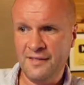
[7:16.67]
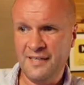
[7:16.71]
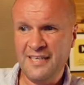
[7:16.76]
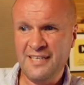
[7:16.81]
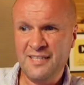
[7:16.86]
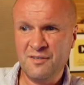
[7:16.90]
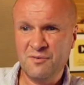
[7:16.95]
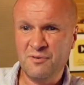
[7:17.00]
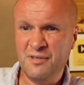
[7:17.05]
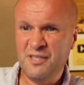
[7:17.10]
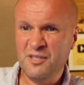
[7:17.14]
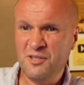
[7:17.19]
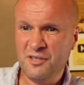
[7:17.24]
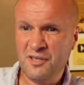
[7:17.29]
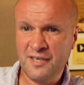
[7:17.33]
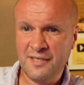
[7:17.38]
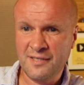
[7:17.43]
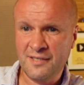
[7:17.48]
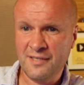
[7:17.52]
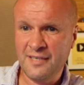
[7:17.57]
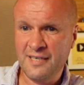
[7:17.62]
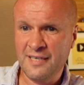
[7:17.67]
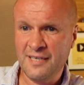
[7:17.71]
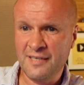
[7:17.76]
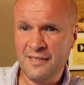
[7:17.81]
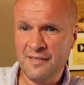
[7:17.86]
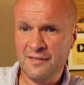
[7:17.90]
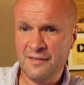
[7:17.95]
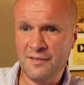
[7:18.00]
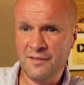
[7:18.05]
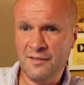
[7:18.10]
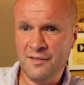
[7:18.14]
These are
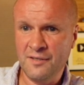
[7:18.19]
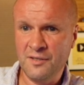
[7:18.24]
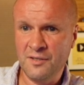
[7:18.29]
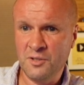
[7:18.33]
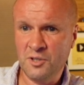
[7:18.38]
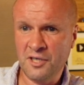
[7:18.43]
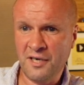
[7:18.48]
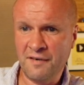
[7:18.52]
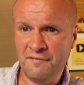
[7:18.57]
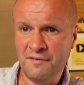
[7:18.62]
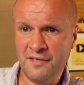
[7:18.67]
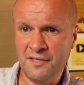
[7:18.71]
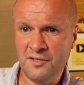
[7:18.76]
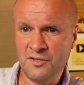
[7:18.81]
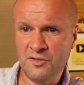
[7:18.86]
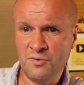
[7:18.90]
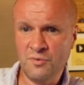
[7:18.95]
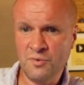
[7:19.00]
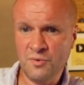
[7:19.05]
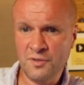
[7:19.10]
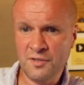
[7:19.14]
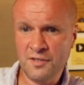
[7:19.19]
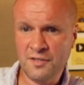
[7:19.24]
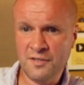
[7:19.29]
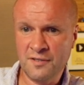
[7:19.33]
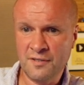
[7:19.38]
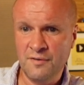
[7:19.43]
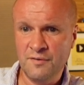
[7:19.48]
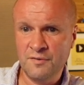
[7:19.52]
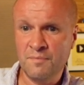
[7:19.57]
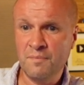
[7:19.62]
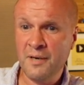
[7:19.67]
interesting. The traffic
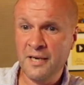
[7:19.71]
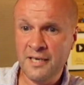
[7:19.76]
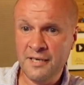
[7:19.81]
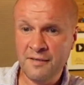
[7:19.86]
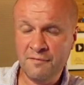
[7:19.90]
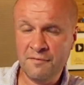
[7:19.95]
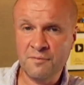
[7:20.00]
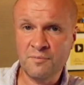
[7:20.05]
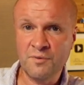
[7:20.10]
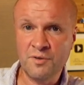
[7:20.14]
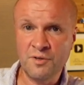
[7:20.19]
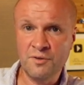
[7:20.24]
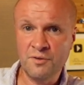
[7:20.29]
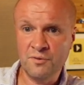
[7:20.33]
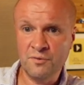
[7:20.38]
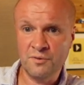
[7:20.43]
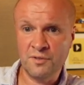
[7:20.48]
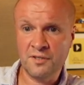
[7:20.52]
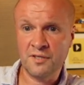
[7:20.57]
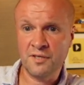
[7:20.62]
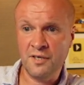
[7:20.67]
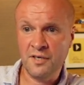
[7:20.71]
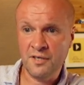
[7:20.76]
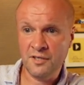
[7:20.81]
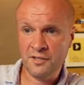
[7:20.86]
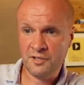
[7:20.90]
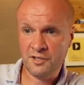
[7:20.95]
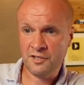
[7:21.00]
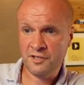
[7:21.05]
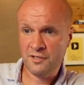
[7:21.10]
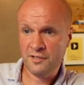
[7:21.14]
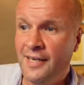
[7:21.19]
source is mainly from Google
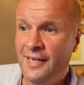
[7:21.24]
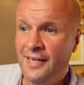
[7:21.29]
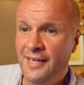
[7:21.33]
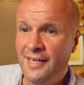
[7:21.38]
search.